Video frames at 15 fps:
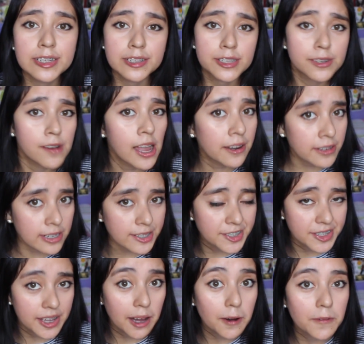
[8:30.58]
surround
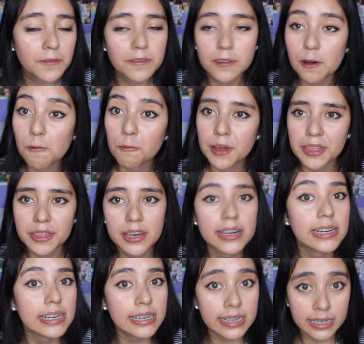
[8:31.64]
yourself with
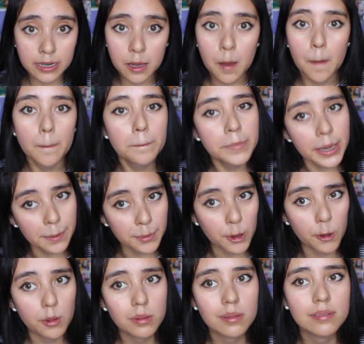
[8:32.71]
good
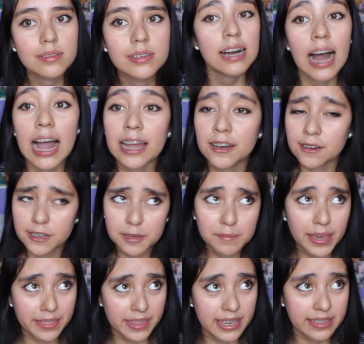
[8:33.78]
people. I know you
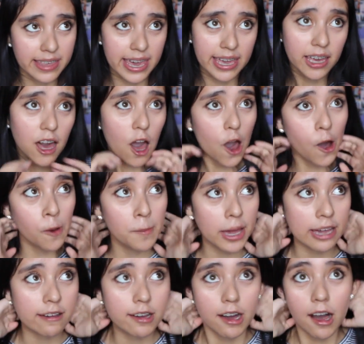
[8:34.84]
may think like, oh
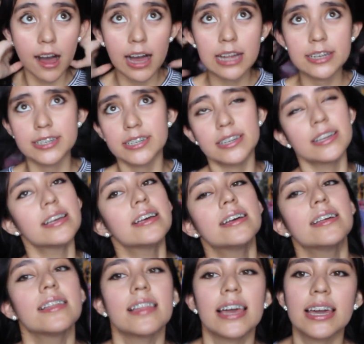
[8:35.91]
my gosh,
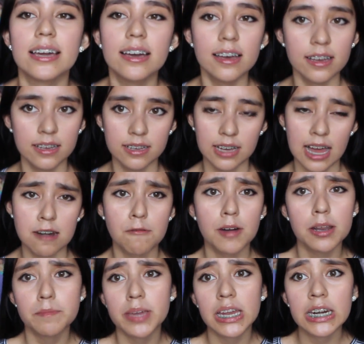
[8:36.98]
like I don't
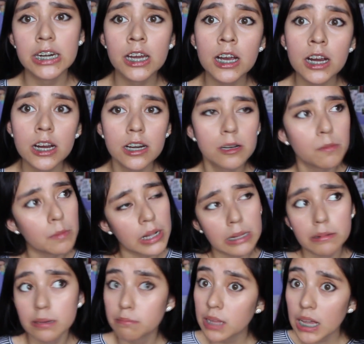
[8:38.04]
want to be a nerd or
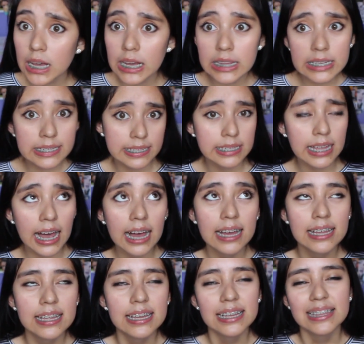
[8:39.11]
blah blah blah and this and that.
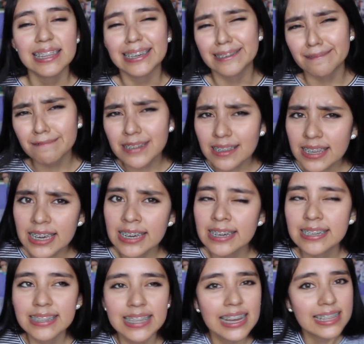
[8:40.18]
Like really,
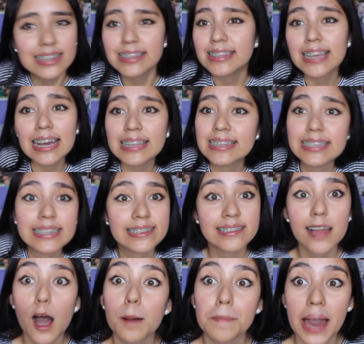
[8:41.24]
that does
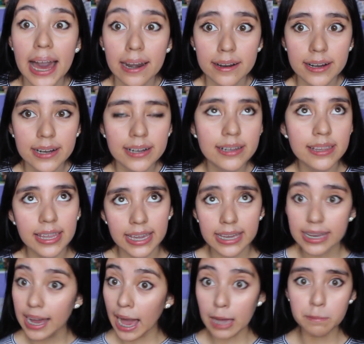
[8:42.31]
not matter. Like,
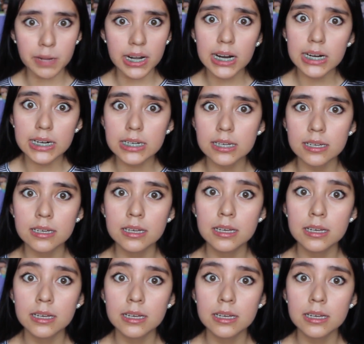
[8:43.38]
I'm a nerd,